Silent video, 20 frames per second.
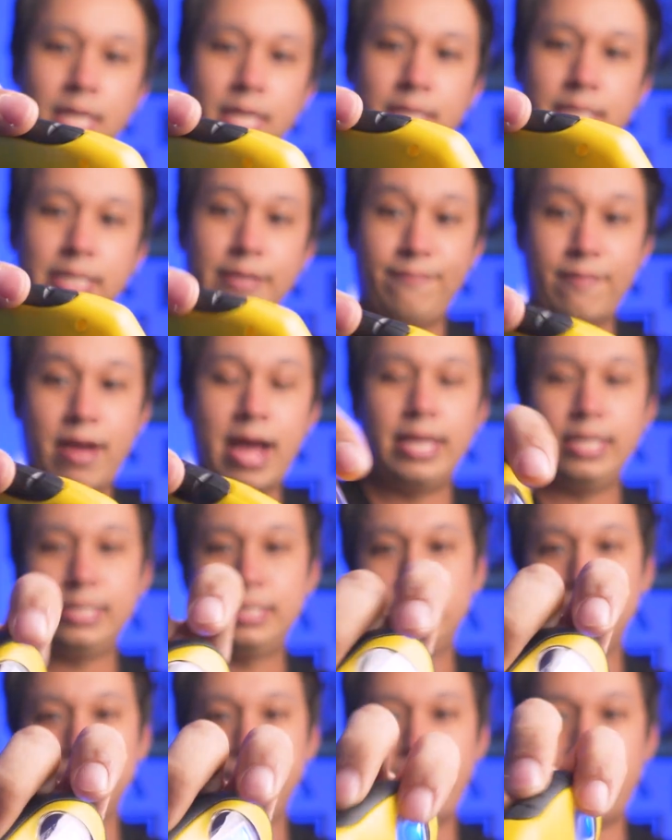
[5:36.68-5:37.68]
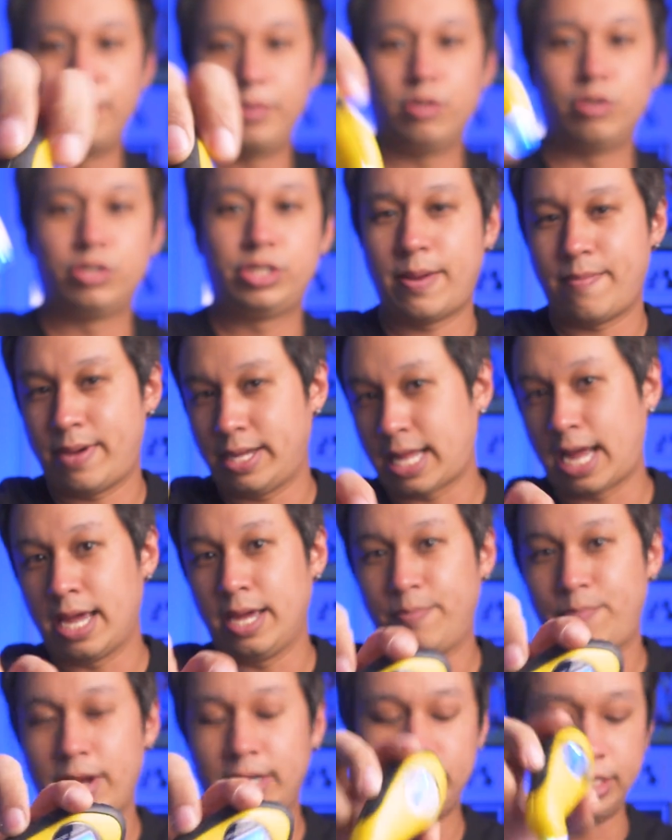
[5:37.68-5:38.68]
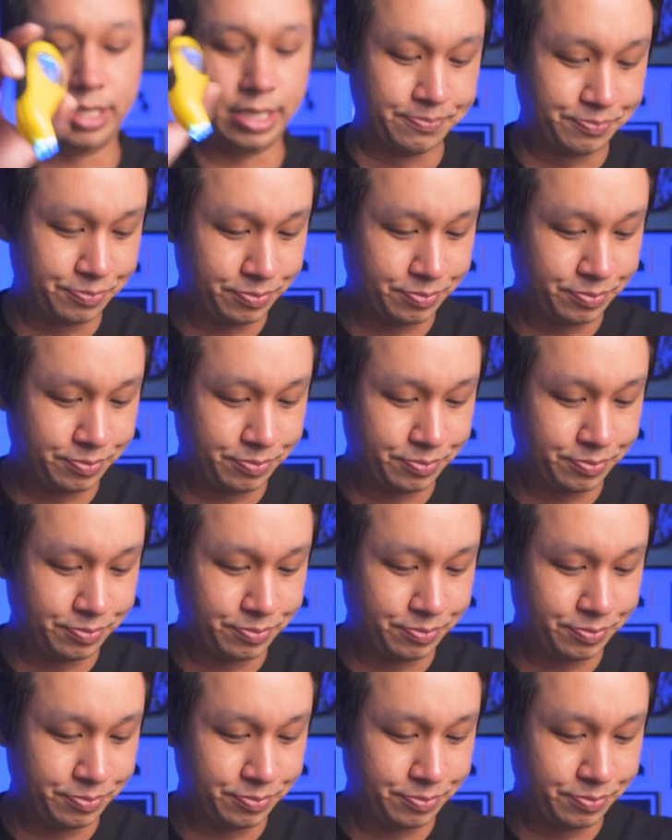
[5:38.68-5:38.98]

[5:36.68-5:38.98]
device for me to check my tire pressure.